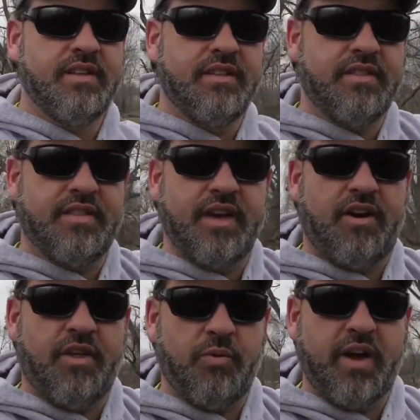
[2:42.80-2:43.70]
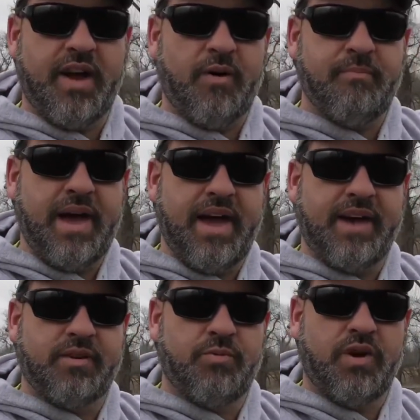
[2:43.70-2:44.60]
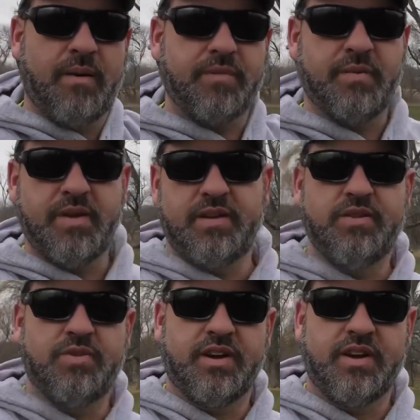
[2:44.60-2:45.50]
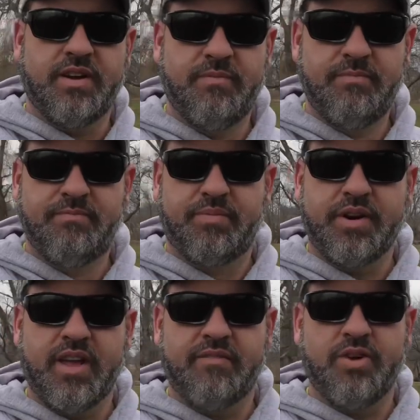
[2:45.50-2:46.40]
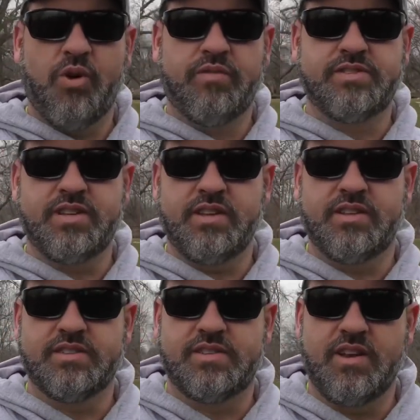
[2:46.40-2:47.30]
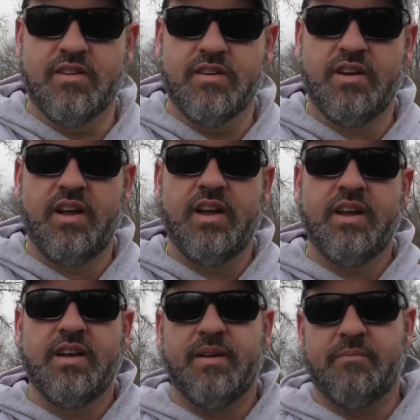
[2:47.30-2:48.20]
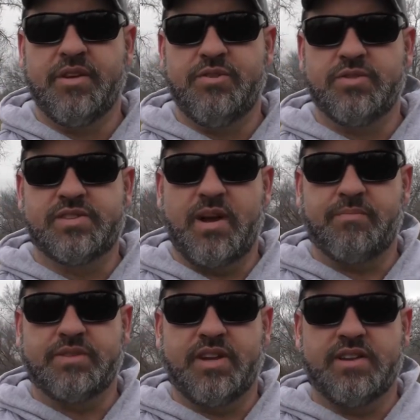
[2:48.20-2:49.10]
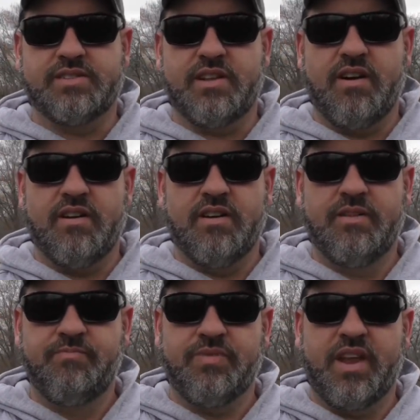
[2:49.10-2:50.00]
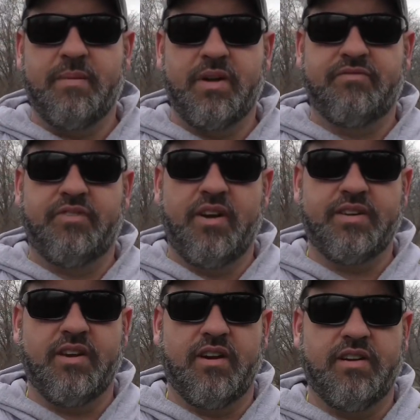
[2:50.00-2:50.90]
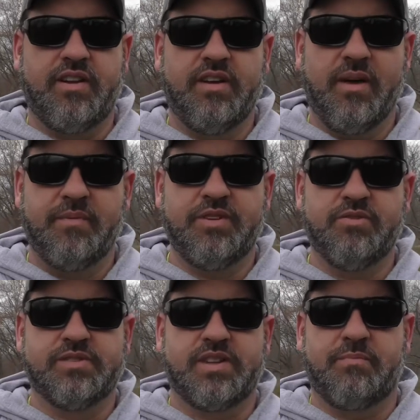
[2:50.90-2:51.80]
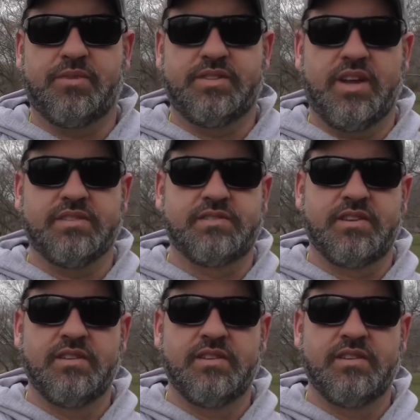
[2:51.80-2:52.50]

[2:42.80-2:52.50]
Then all the way out back, where I'm going to be doing a pretty heavy overseed this year, I'm going to do a separate test there. And then on my front yard, I'm going to do a separate test.